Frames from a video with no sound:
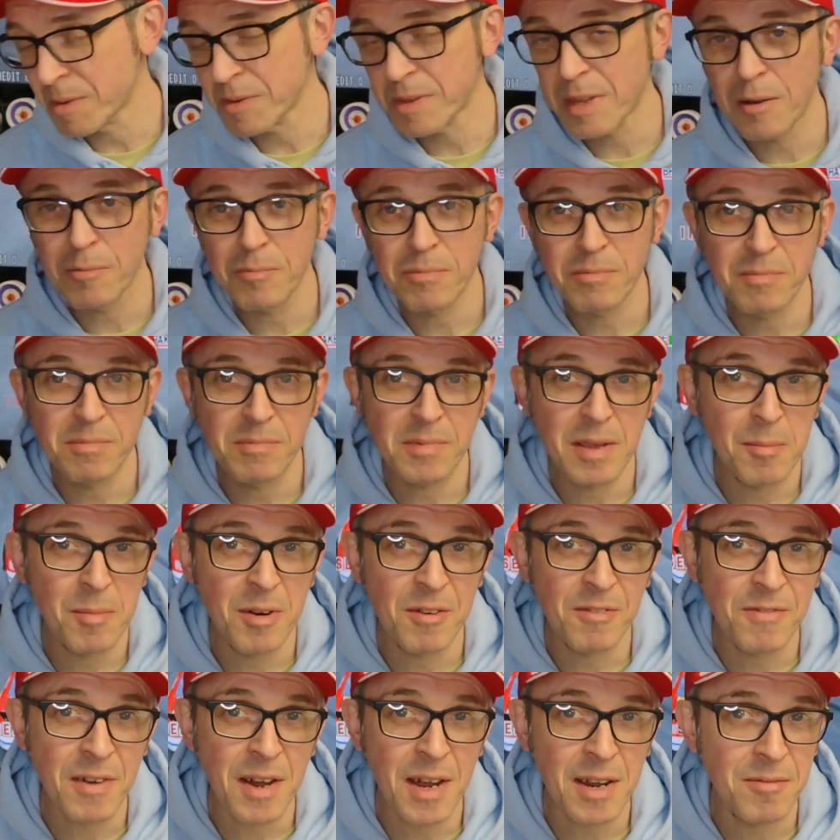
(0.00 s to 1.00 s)
They're
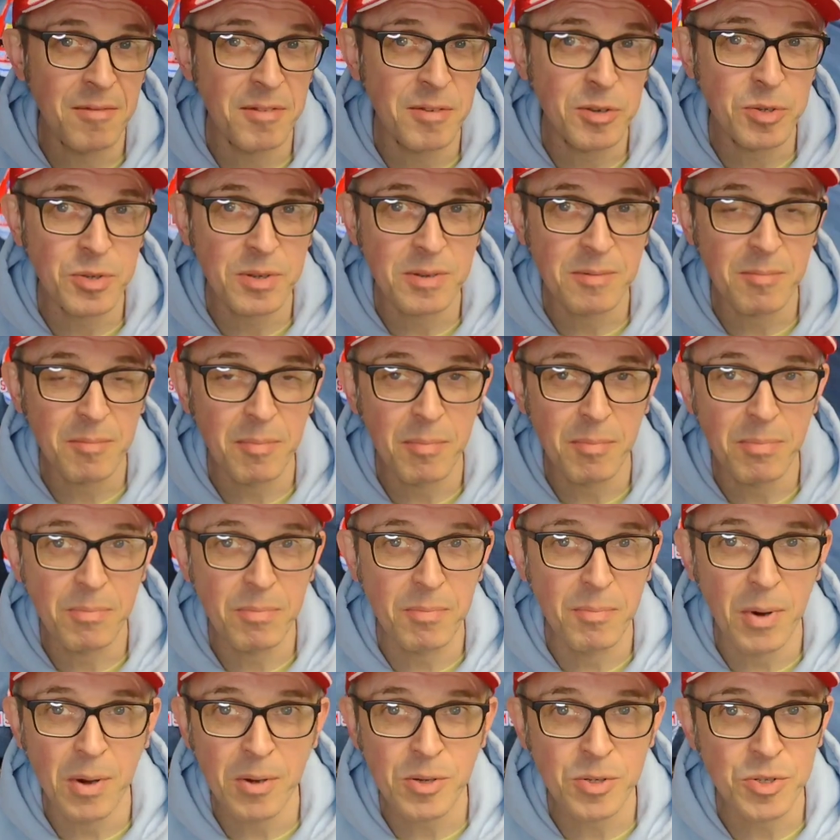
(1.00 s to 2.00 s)
my favourite
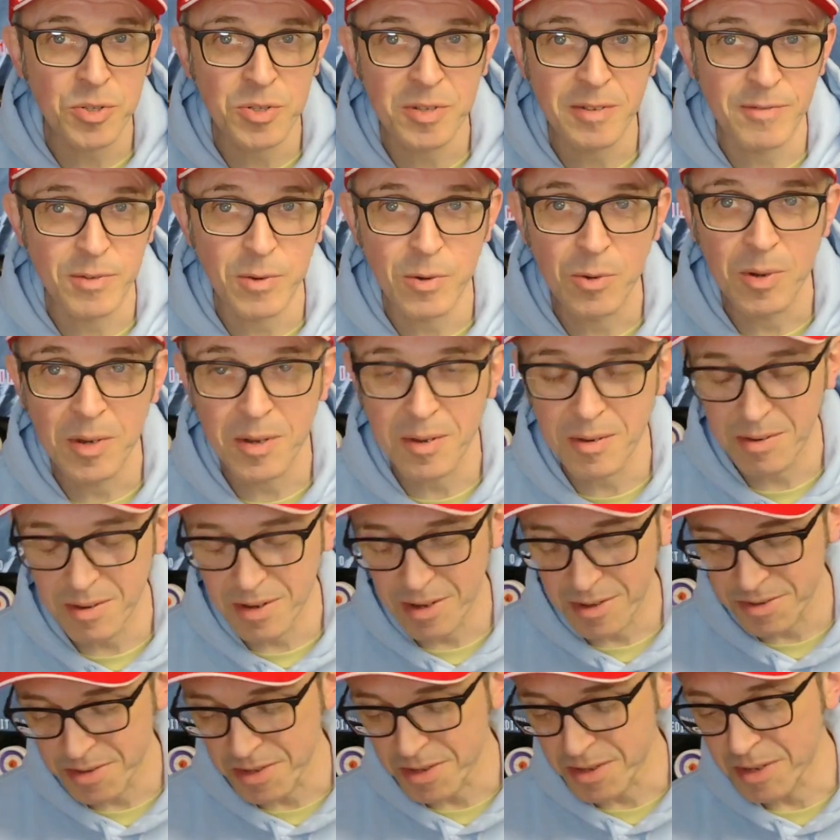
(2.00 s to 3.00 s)
boxes of all,
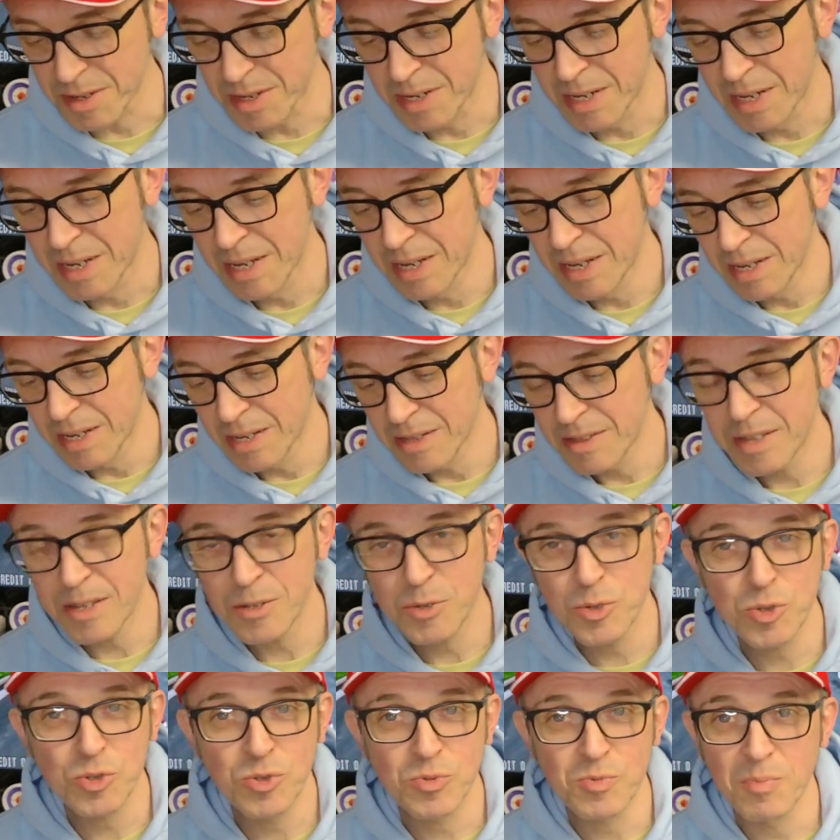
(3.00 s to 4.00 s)
I think. They're
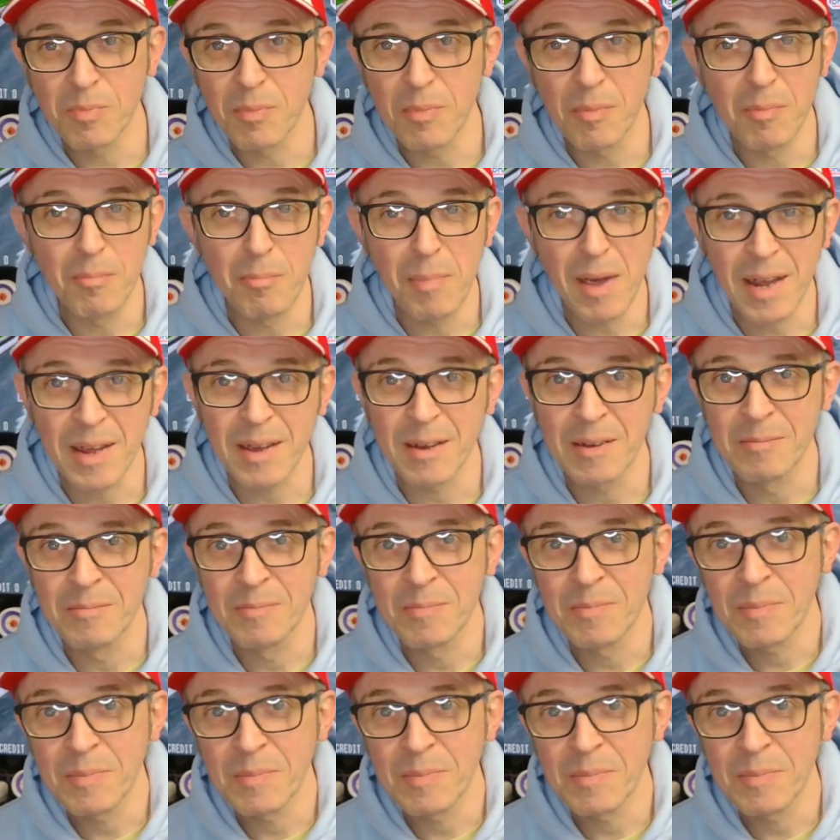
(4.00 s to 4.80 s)
just mega.